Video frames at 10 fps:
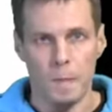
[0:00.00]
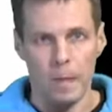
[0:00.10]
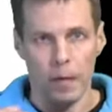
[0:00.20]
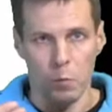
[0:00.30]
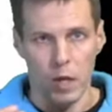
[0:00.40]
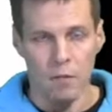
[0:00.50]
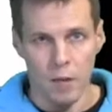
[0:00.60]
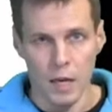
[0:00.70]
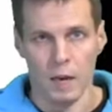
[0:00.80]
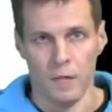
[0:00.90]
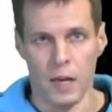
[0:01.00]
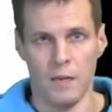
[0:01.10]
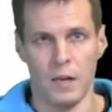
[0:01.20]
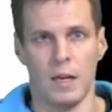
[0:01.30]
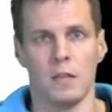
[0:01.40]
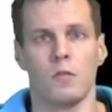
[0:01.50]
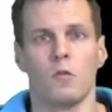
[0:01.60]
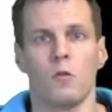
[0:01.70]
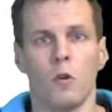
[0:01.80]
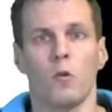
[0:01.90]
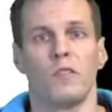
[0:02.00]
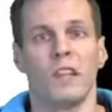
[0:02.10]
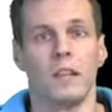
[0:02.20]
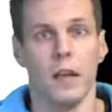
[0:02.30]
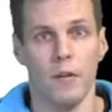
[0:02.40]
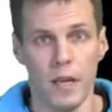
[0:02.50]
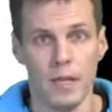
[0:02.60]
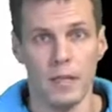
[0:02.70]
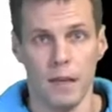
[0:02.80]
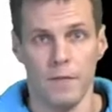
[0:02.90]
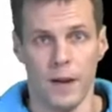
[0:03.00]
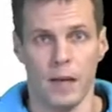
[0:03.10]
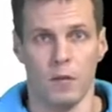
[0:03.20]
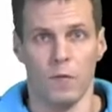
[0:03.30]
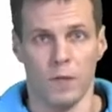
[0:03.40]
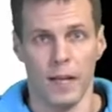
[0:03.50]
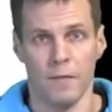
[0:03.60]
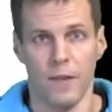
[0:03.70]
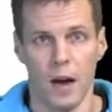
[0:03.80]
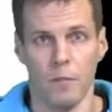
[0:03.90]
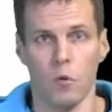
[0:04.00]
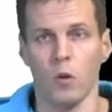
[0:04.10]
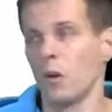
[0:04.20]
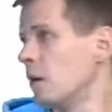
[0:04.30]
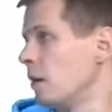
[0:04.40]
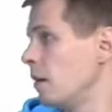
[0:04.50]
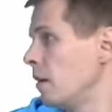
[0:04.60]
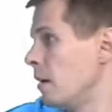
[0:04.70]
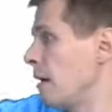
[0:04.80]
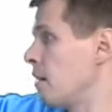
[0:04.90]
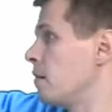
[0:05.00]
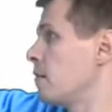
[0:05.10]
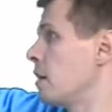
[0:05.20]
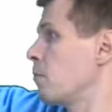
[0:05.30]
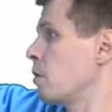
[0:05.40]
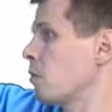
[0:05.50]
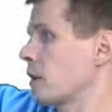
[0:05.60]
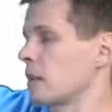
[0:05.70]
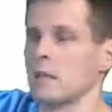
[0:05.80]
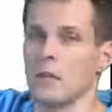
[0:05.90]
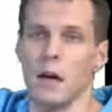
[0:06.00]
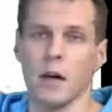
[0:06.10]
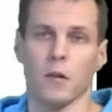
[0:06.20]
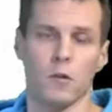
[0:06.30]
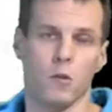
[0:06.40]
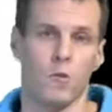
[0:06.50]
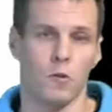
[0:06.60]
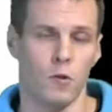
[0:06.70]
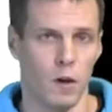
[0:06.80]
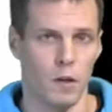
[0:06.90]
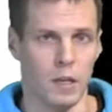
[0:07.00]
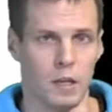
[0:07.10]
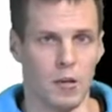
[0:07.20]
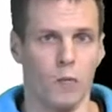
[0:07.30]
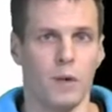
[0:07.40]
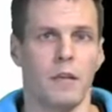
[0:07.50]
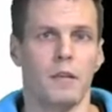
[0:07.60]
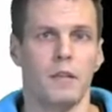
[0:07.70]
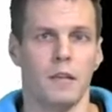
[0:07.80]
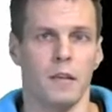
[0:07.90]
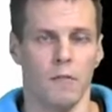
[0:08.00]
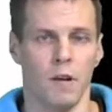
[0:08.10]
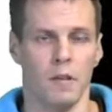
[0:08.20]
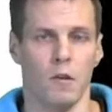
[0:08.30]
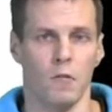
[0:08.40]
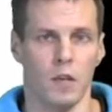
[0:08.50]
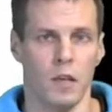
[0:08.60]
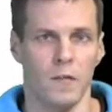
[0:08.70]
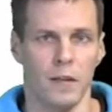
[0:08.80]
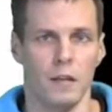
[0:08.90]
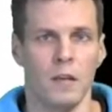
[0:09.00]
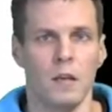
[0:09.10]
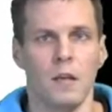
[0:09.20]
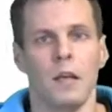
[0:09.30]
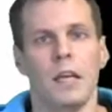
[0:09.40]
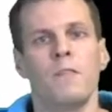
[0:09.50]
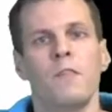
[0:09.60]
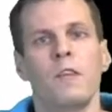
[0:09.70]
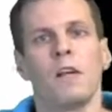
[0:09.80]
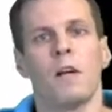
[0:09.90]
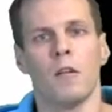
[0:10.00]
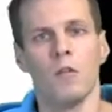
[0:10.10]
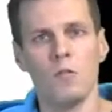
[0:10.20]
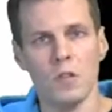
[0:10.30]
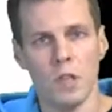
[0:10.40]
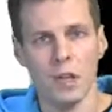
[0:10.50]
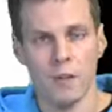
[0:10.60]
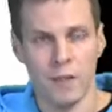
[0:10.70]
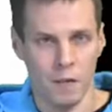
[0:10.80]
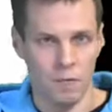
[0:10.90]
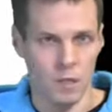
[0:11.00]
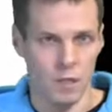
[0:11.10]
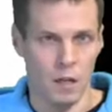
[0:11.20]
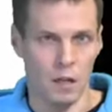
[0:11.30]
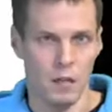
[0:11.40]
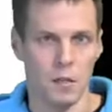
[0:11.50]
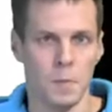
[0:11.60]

that we have enough evidence to conclude that there is an effect of that variable, and then we look at the sign to determine the direction of the effect. If there are no significant results,